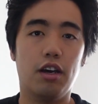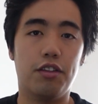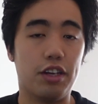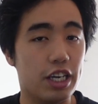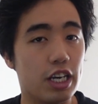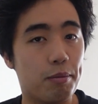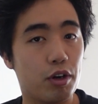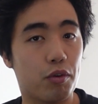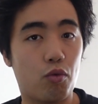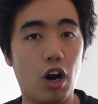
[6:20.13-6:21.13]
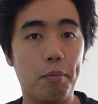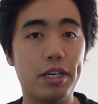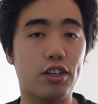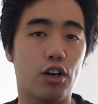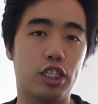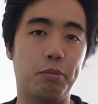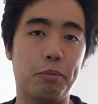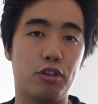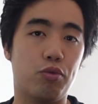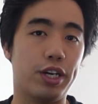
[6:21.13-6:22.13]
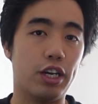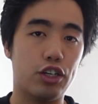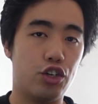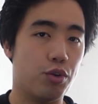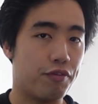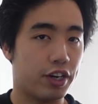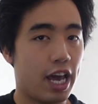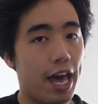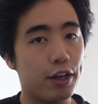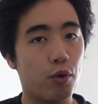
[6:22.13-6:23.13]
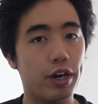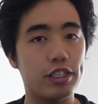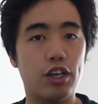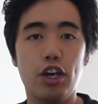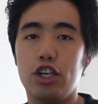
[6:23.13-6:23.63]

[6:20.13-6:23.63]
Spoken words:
The E-Upgrade requirements are split between 2 different categories.